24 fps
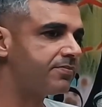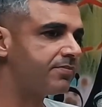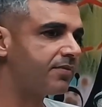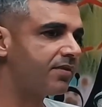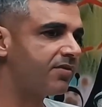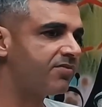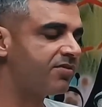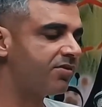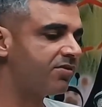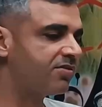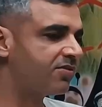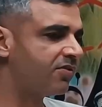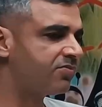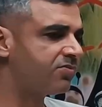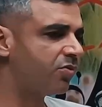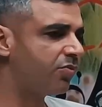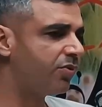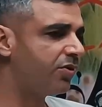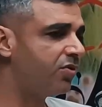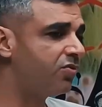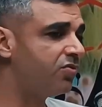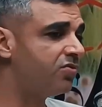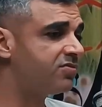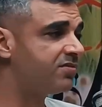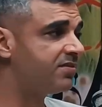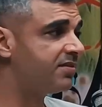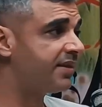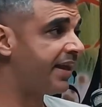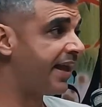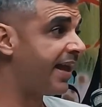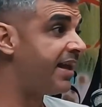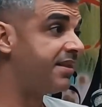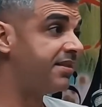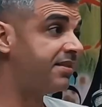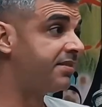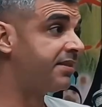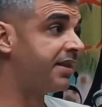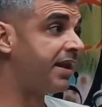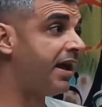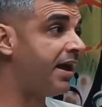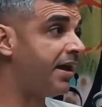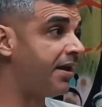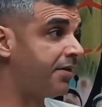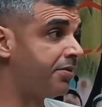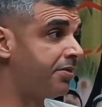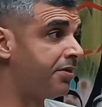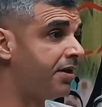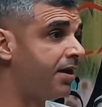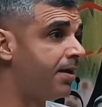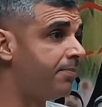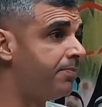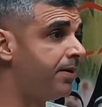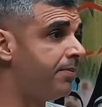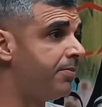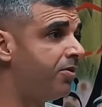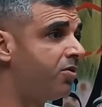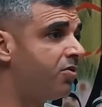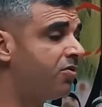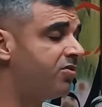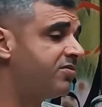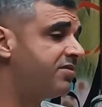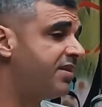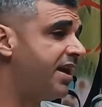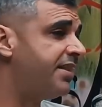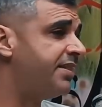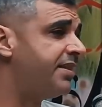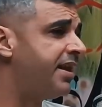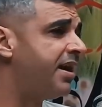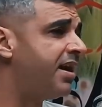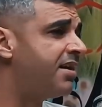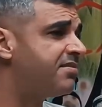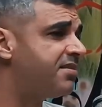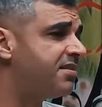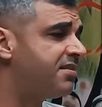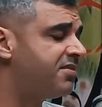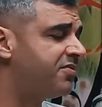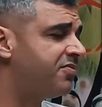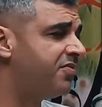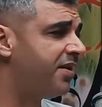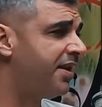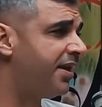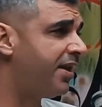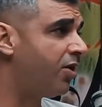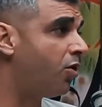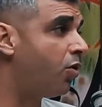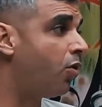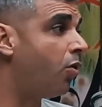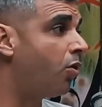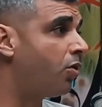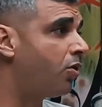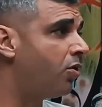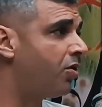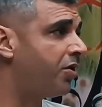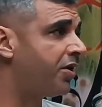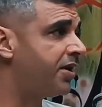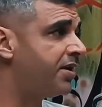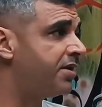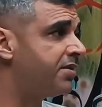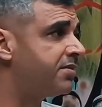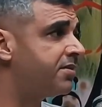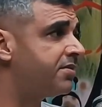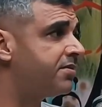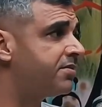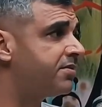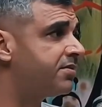So software we used can track therapy because NDS is very goal-oriented.